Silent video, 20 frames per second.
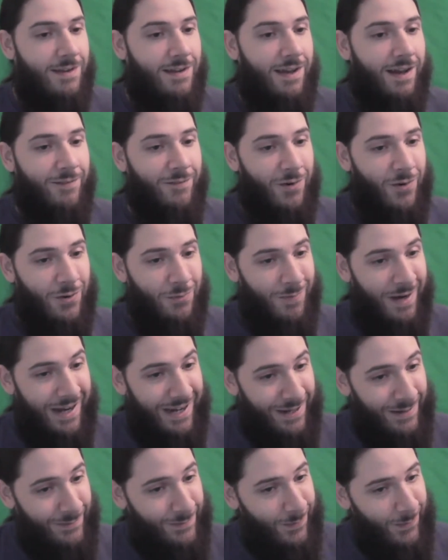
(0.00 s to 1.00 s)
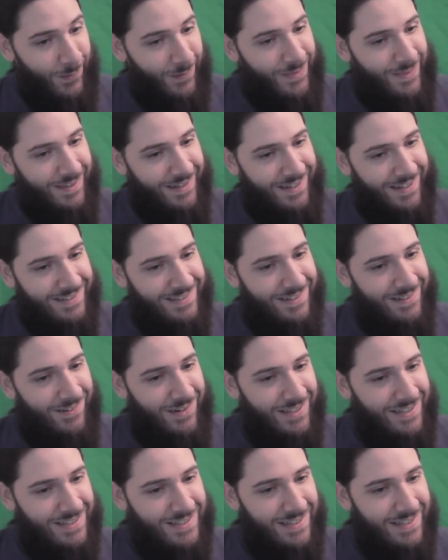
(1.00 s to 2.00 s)
I'm going back and forth. It does...
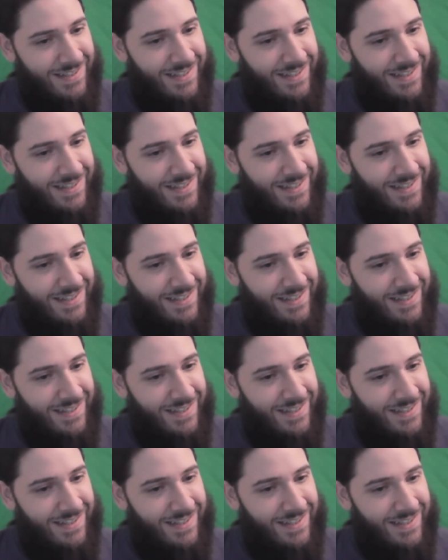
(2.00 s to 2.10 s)
Well, it's...